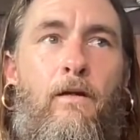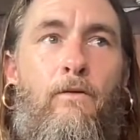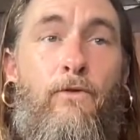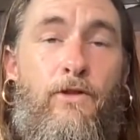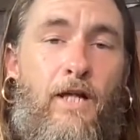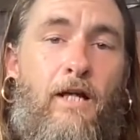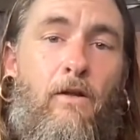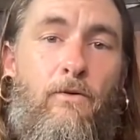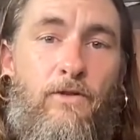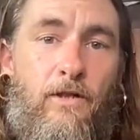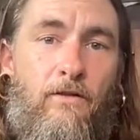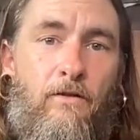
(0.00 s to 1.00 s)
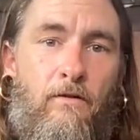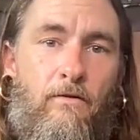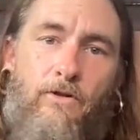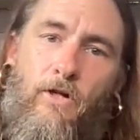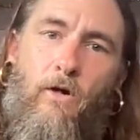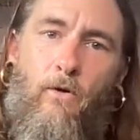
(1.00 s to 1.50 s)
for cyclone season.
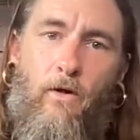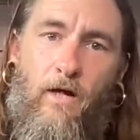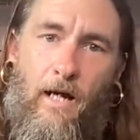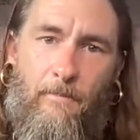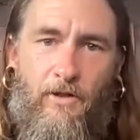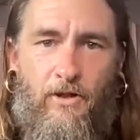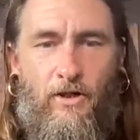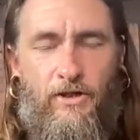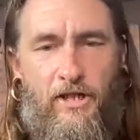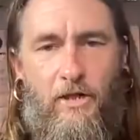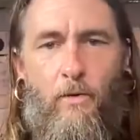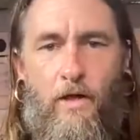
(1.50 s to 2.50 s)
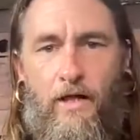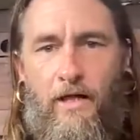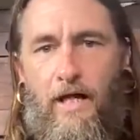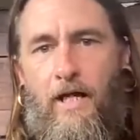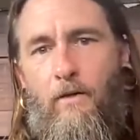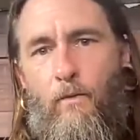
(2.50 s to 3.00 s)
So I'm just going to see what I
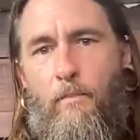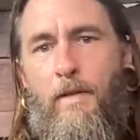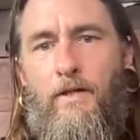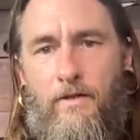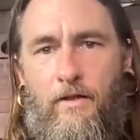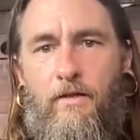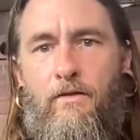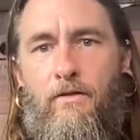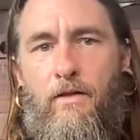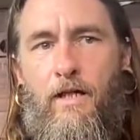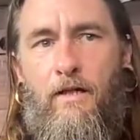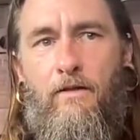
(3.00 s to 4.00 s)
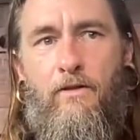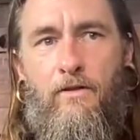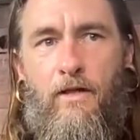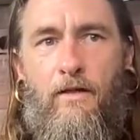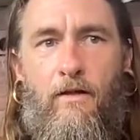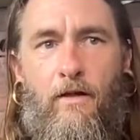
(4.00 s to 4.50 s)
can and what makes sense in
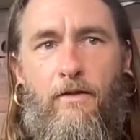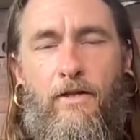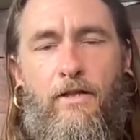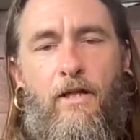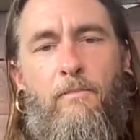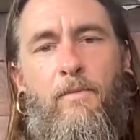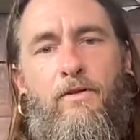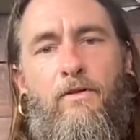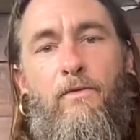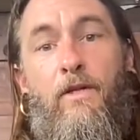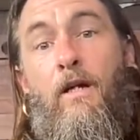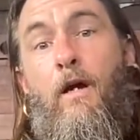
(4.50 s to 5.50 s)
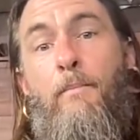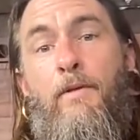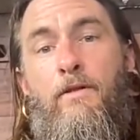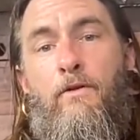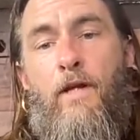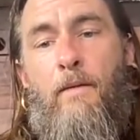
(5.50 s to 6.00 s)
the South Pacific up
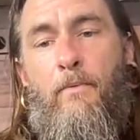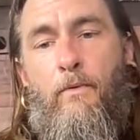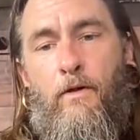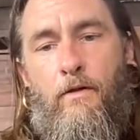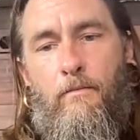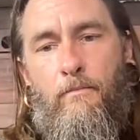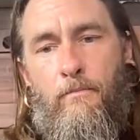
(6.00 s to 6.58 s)
until that point.